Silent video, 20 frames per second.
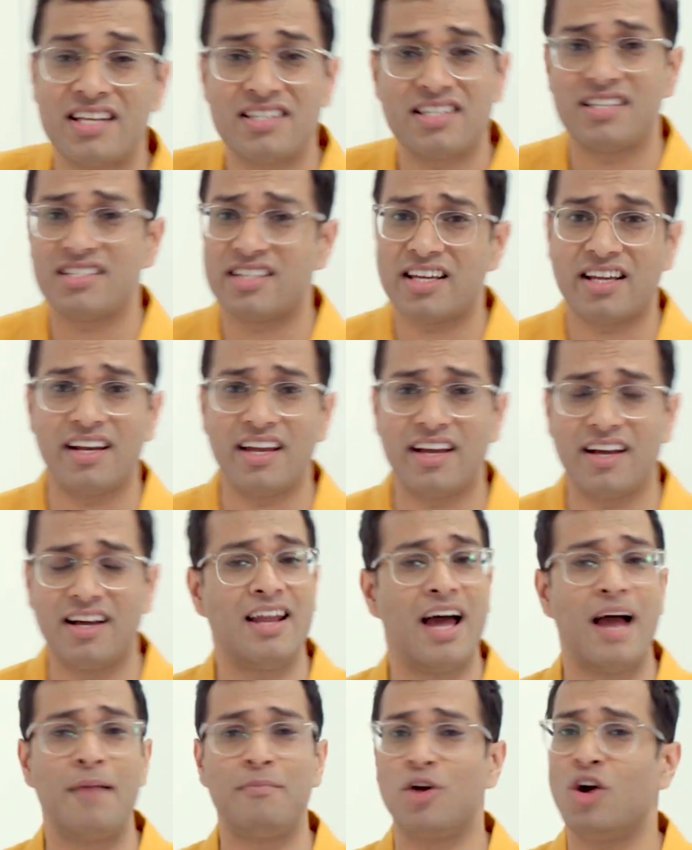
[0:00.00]
say cyclical,
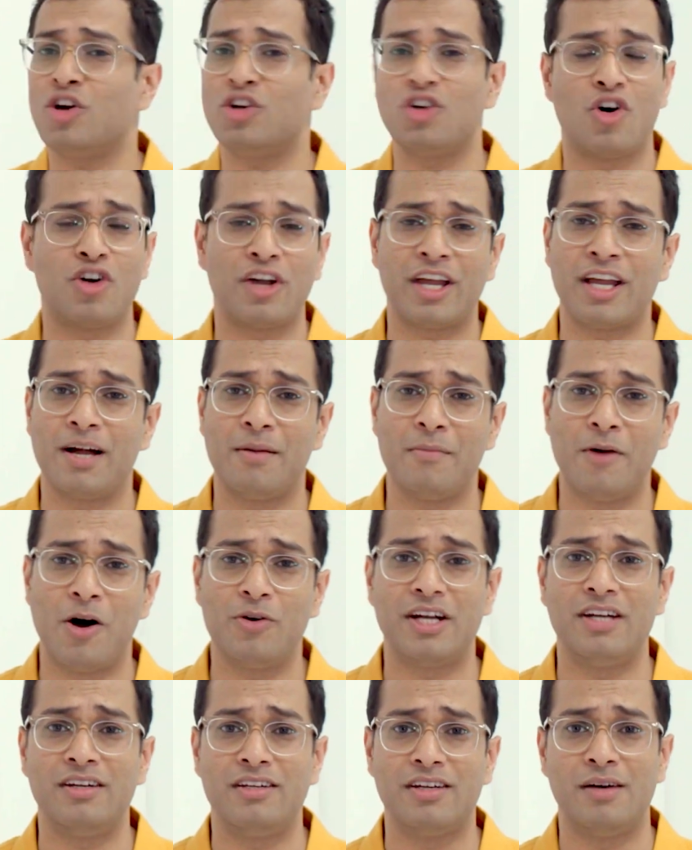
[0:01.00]
I'm not talking
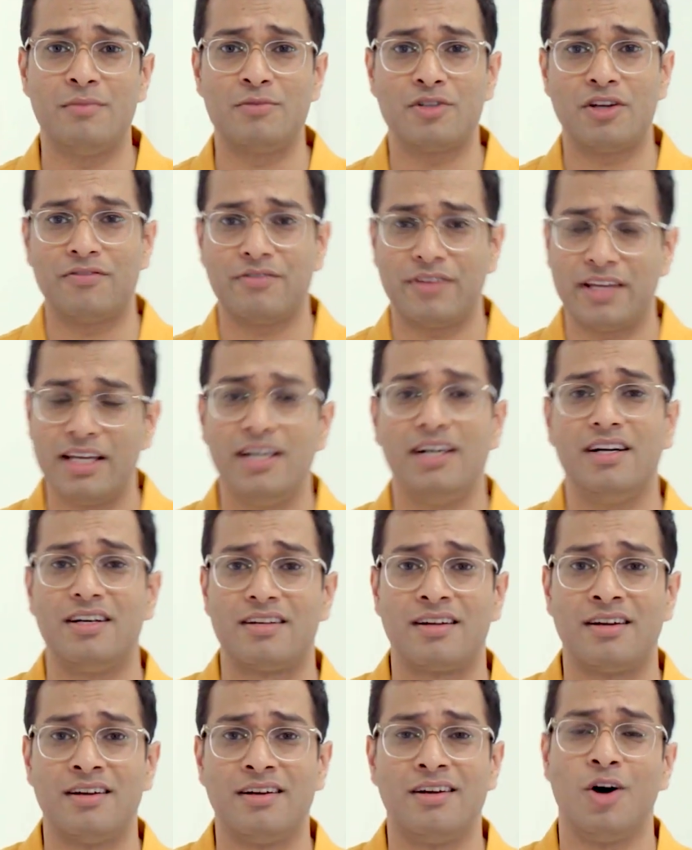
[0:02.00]
about in terms of year
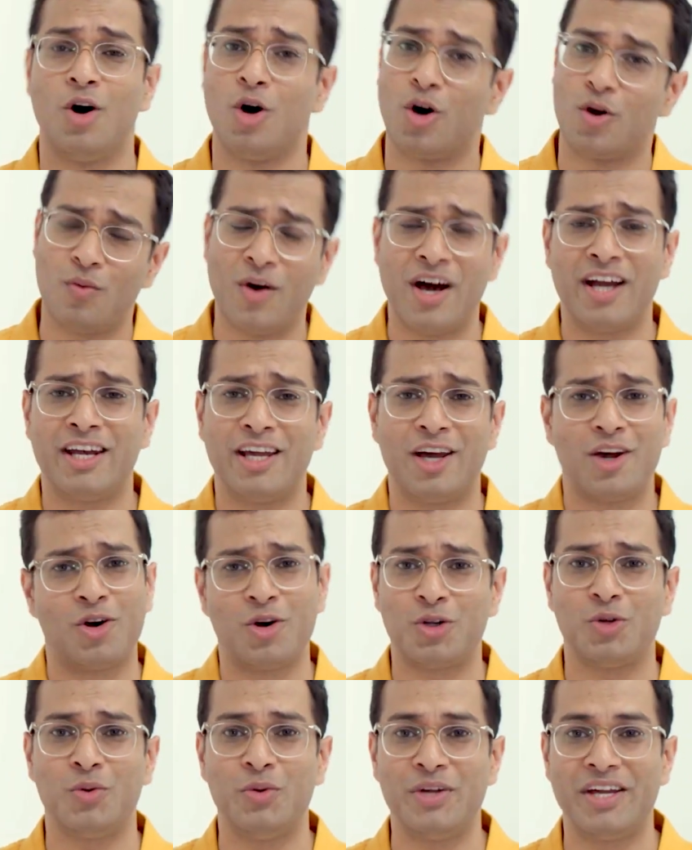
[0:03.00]
or 1 year or 2